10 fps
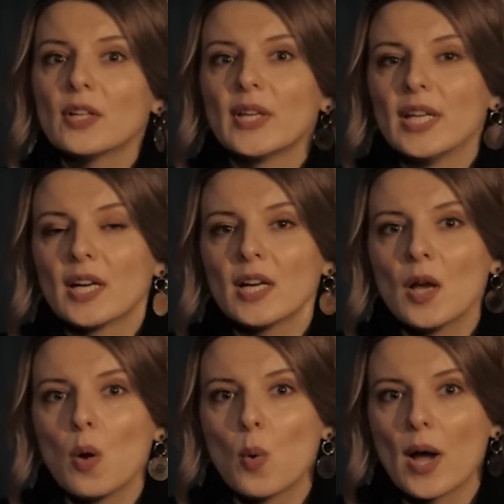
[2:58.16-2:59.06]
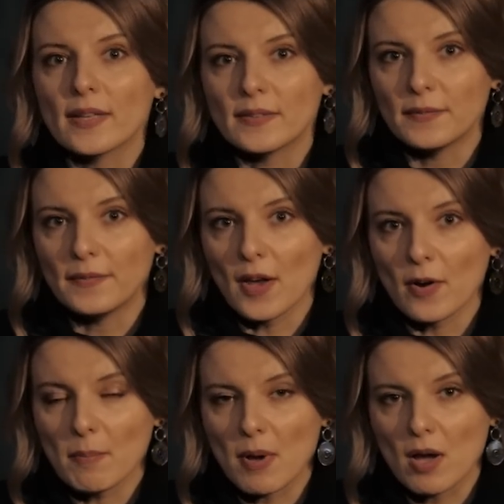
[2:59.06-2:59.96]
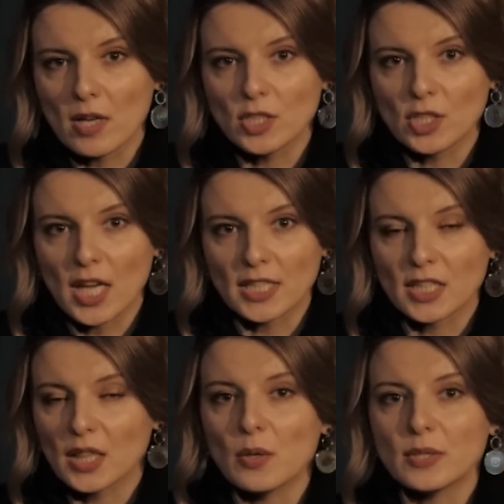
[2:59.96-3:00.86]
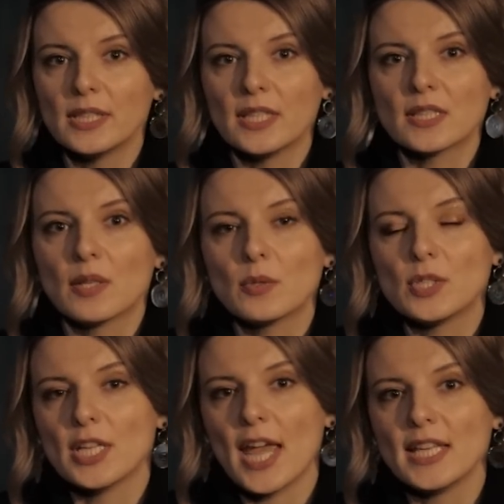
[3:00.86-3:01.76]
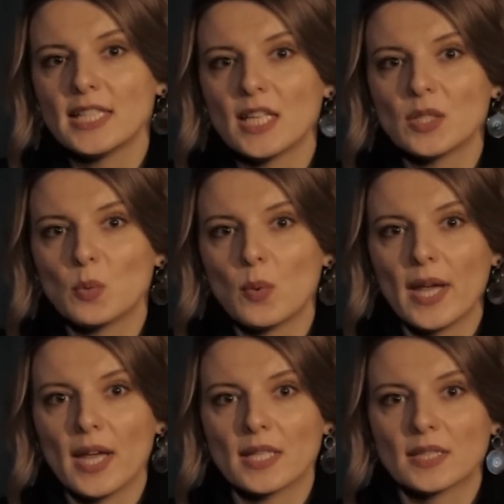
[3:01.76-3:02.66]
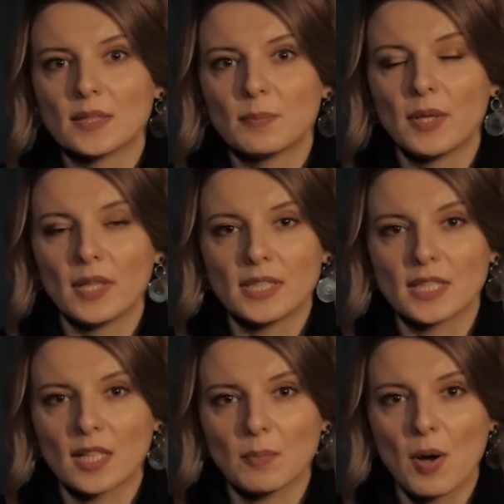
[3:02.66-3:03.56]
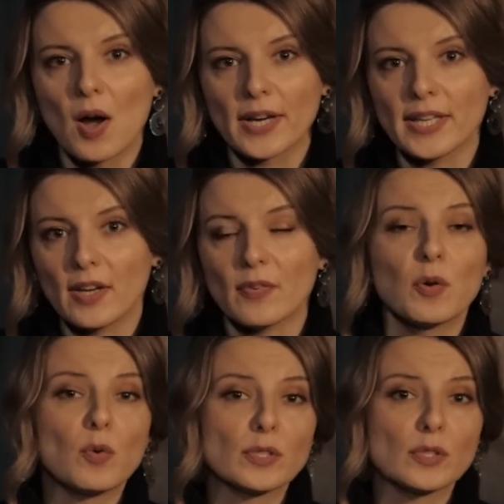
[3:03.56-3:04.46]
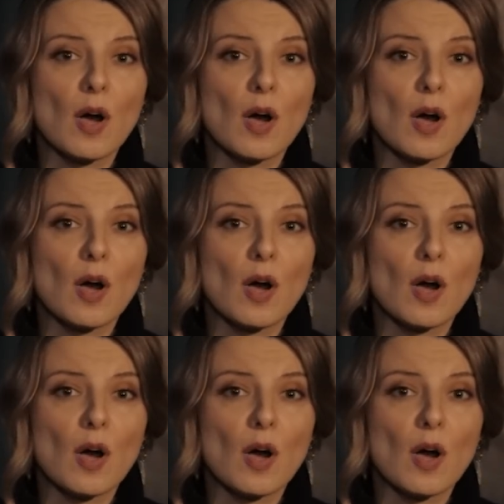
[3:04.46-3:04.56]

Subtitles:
career was very much and closely associated with political party, of course,